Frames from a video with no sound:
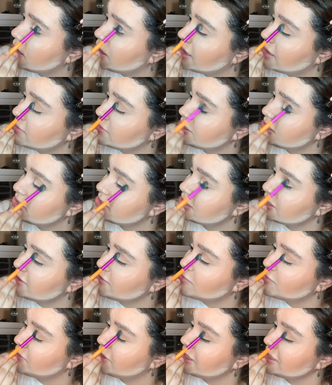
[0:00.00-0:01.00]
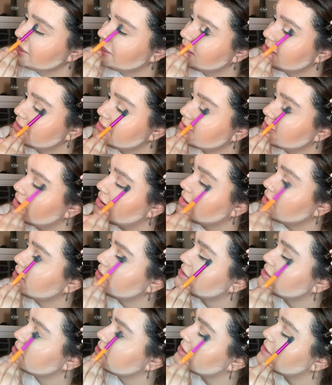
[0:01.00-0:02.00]
I'm just gonna wing this
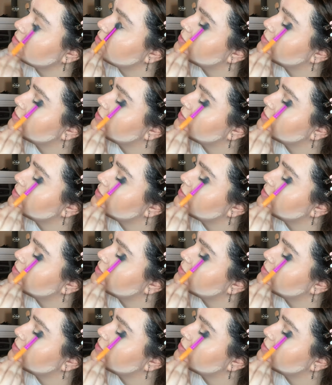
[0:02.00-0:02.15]
honestly,